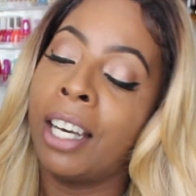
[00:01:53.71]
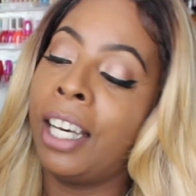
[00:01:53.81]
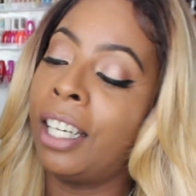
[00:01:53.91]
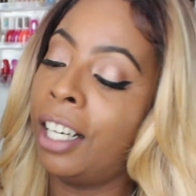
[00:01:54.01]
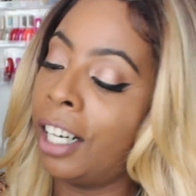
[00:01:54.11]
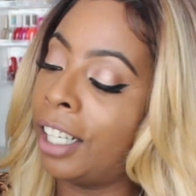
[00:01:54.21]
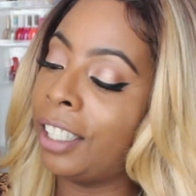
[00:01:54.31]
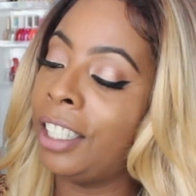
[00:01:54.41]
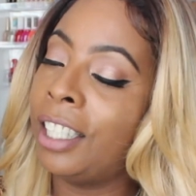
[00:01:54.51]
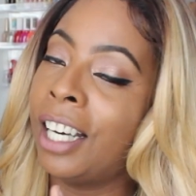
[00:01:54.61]
and
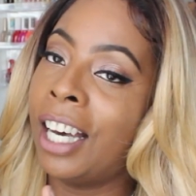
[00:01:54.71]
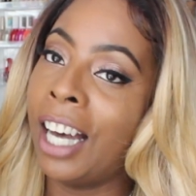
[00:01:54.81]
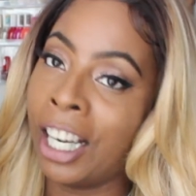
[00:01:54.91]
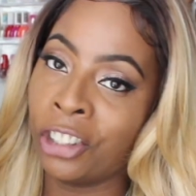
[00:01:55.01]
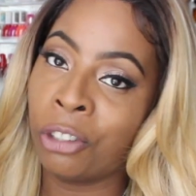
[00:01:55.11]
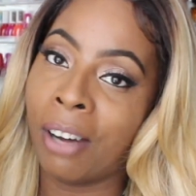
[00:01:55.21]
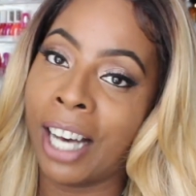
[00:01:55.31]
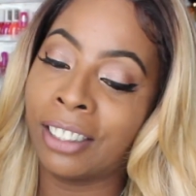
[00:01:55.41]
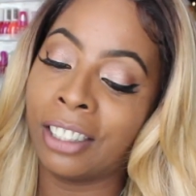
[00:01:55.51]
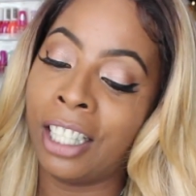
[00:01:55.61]
honey
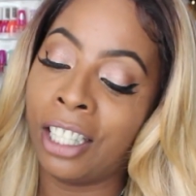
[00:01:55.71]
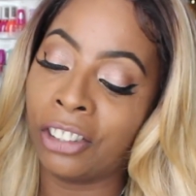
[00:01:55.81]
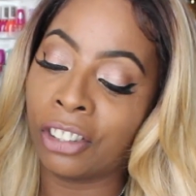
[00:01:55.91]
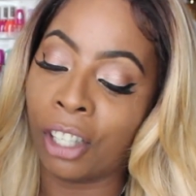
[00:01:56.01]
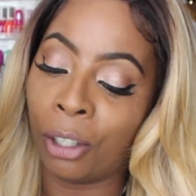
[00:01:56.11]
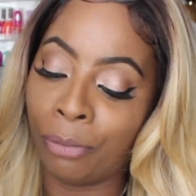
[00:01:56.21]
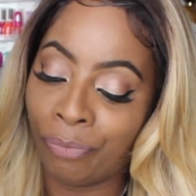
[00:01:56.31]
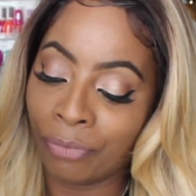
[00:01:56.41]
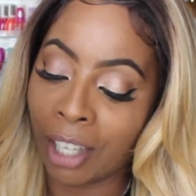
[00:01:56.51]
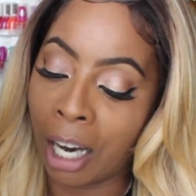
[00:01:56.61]
extracts in it, so
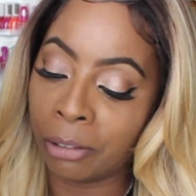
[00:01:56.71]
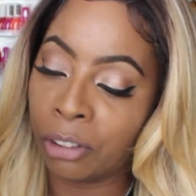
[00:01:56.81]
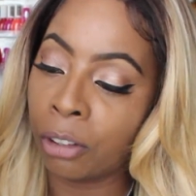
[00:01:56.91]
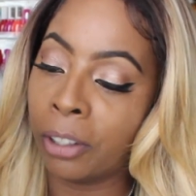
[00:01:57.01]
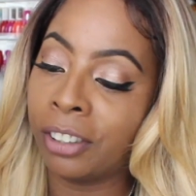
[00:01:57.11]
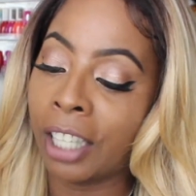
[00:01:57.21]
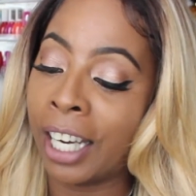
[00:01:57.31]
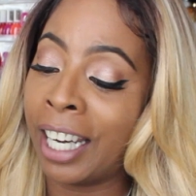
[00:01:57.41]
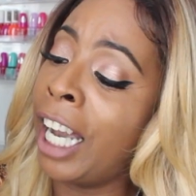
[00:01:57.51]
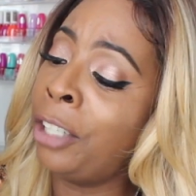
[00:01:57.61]
I was so excited.